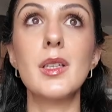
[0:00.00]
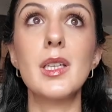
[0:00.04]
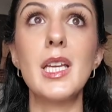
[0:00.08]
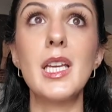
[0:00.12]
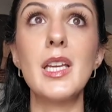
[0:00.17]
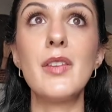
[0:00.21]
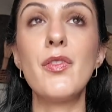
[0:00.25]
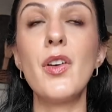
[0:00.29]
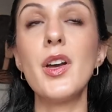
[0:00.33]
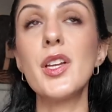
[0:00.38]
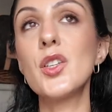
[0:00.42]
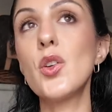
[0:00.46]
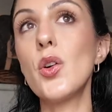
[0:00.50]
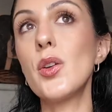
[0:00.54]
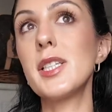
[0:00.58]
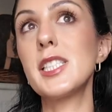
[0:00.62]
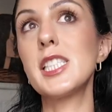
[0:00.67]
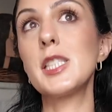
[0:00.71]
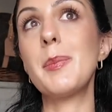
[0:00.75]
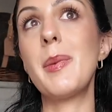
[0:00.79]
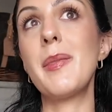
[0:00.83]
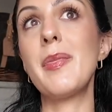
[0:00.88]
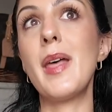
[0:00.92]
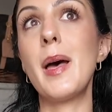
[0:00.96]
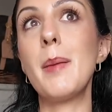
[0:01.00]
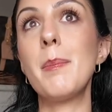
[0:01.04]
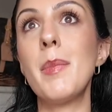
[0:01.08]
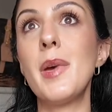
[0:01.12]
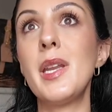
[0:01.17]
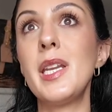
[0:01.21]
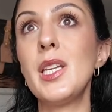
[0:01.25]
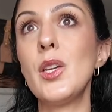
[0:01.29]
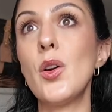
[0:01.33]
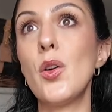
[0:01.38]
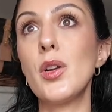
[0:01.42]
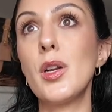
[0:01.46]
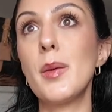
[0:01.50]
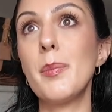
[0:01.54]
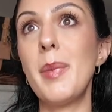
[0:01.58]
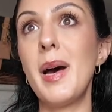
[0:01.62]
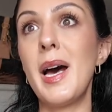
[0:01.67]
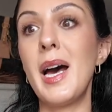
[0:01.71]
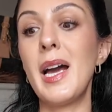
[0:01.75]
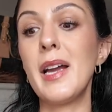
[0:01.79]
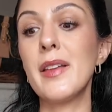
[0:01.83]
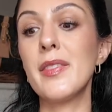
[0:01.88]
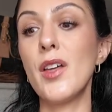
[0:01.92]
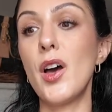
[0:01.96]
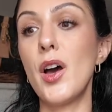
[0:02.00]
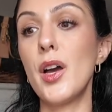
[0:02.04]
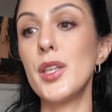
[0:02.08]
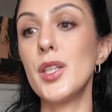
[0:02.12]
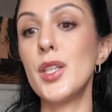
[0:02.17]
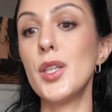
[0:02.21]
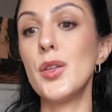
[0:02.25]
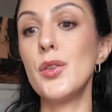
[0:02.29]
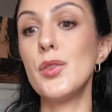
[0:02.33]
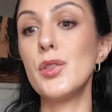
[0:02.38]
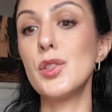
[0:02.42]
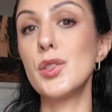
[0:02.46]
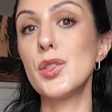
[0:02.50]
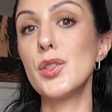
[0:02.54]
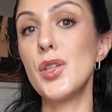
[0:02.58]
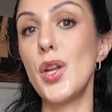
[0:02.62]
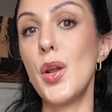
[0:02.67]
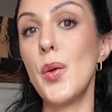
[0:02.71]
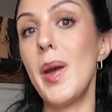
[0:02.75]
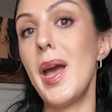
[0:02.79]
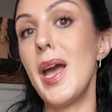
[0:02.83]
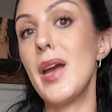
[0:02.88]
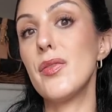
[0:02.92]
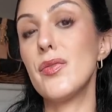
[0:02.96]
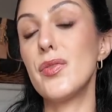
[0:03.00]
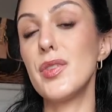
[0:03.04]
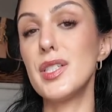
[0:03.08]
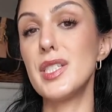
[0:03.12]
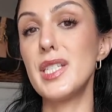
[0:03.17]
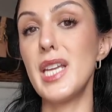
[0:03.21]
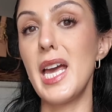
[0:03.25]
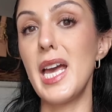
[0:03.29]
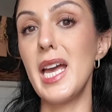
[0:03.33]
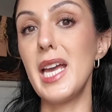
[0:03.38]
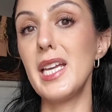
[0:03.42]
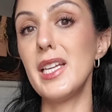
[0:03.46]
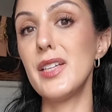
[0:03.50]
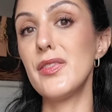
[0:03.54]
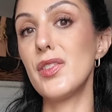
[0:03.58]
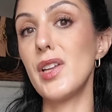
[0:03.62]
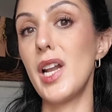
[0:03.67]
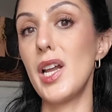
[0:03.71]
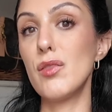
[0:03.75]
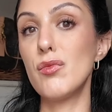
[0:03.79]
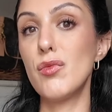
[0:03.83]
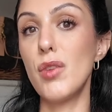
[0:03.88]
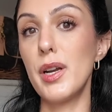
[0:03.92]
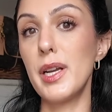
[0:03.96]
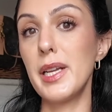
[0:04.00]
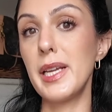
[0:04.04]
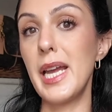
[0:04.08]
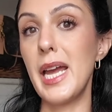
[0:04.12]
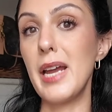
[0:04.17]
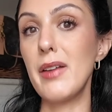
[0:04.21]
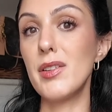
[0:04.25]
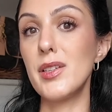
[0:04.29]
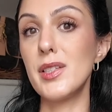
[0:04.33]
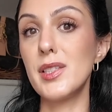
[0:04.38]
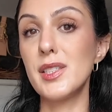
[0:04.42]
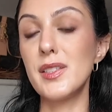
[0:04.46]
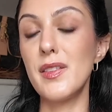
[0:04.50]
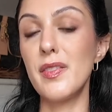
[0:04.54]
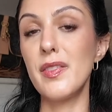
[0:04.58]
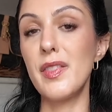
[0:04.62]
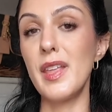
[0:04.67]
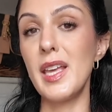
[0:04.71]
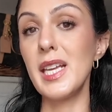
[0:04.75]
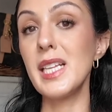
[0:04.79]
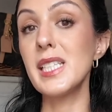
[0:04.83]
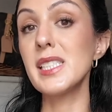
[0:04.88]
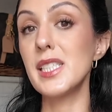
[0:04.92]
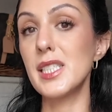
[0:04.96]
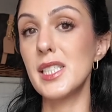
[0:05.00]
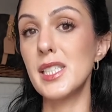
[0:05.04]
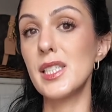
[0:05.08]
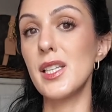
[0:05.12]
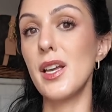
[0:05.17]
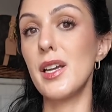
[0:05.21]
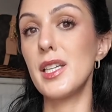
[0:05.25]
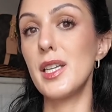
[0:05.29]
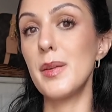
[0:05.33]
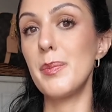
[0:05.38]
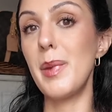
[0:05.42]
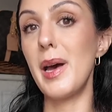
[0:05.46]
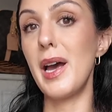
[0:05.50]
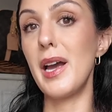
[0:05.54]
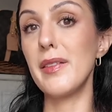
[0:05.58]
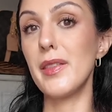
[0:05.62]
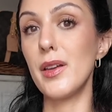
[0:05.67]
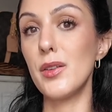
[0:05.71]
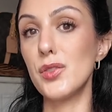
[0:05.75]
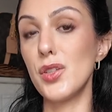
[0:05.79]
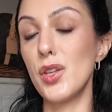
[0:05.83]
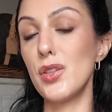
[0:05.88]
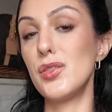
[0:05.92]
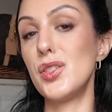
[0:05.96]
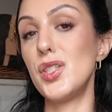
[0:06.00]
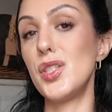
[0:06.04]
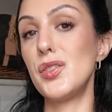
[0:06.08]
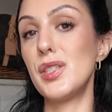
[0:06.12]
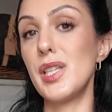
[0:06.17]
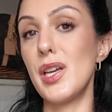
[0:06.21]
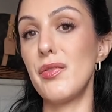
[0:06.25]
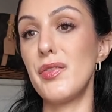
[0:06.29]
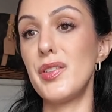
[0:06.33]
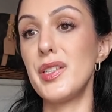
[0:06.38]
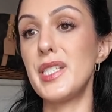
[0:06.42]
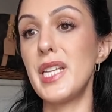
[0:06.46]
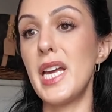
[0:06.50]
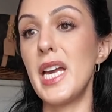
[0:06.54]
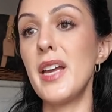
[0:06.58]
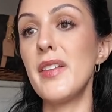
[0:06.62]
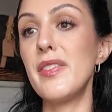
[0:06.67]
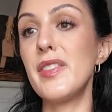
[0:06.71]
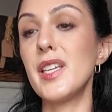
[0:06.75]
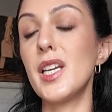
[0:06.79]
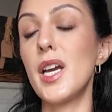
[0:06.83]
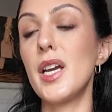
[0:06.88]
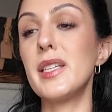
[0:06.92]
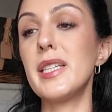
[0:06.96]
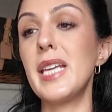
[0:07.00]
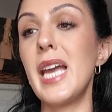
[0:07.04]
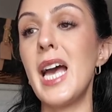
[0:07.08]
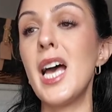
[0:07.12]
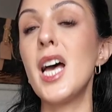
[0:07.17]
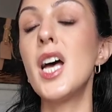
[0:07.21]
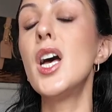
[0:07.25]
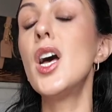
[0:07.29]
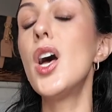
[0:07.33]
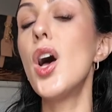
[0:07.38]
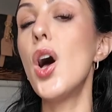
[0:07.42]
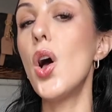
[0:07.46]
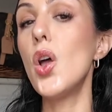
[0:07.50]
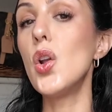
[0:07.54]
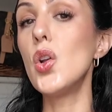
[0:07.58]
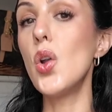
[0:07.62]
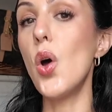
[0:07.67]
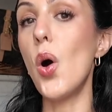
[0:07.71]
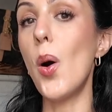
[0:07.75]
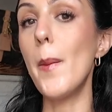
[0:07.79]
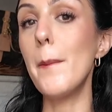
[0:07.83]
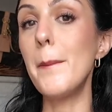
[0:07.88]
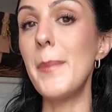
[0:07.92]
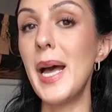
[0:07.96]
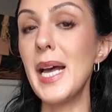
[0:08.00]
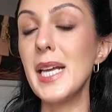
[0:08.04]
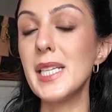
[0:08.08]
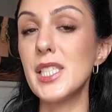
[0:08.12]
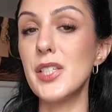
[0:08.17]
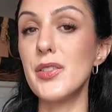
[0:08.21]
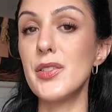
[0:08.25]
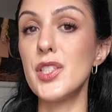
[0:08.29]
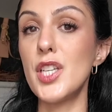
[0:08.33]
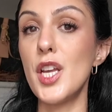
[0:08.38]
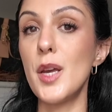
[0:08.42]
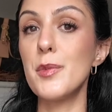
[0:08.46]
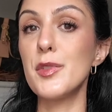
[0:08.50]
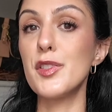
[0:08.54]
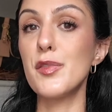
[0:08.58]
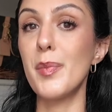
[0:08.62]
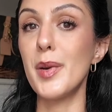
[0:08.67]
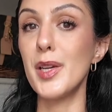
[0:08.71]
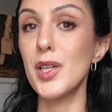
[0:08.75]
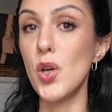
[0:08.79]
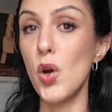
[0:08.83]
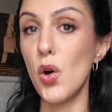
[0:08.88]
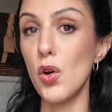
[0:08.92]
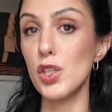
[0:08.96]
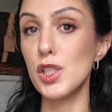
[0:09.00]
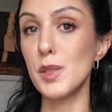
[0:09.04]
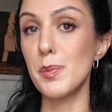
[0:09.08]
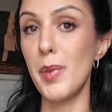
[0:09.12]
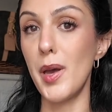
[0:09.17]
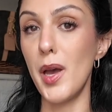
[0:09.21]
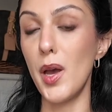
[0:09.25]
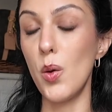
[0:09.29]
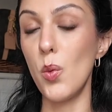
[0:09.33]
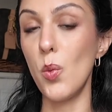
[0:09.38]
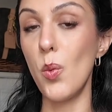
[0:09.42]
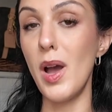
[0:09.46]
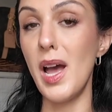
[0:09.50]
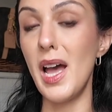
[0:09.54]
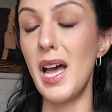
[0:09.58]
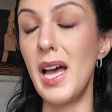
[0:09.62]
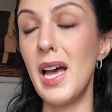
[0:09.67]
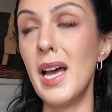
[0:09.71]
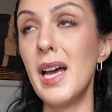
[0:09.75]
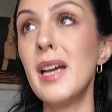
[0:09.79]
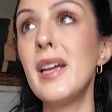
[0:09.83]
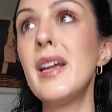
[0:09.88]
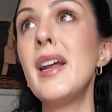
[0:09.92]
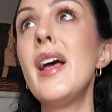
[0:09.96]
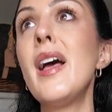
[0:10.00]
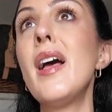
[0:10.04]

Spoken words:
If I'd gone and spent that money on a bag that I use, you know, every day for like running errands and things, a designer bag that I was going to use every day, I think I'd get a lot better in terms of my cost per wear.